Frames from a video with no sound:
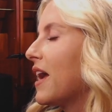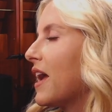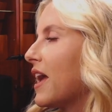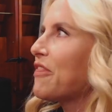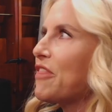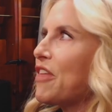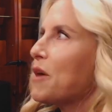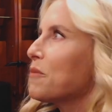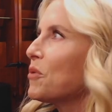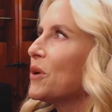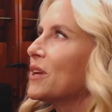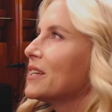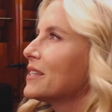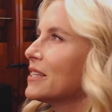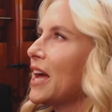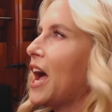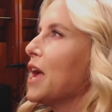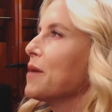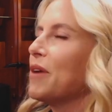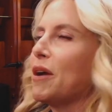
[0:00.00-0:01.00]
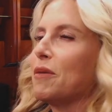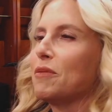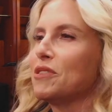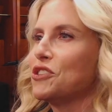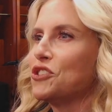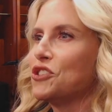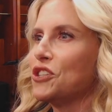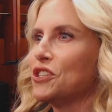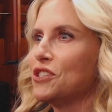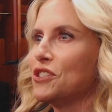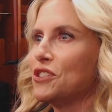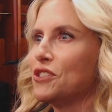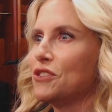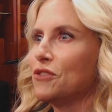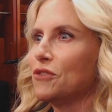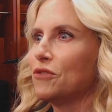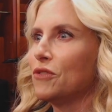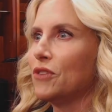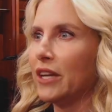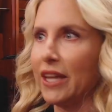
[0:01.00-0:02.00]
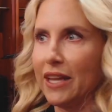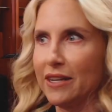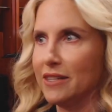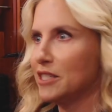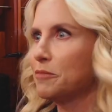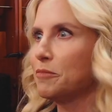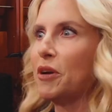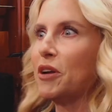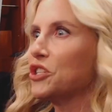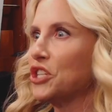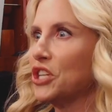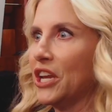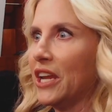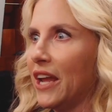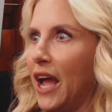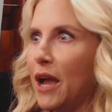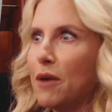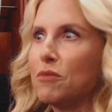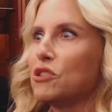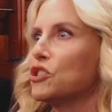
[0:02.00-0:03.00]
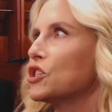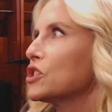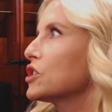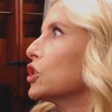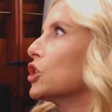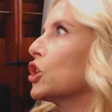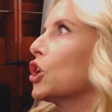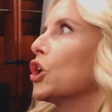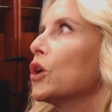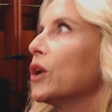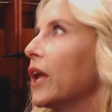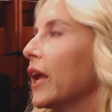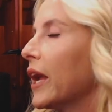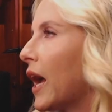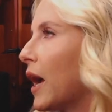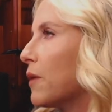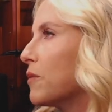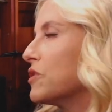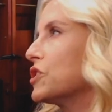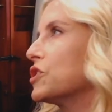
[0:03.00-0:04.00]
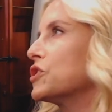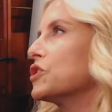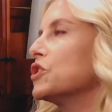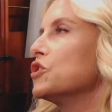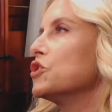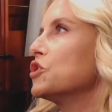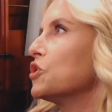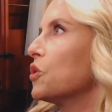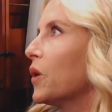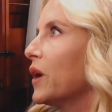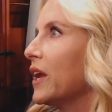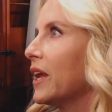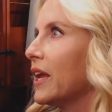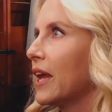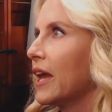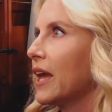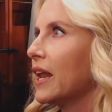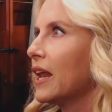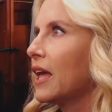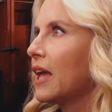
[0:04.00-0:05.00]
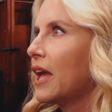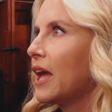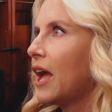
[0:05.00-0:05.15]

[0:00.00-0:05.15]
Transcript: At that point in time, I was just, again, spongy. I was just learning. I was just enjoying it.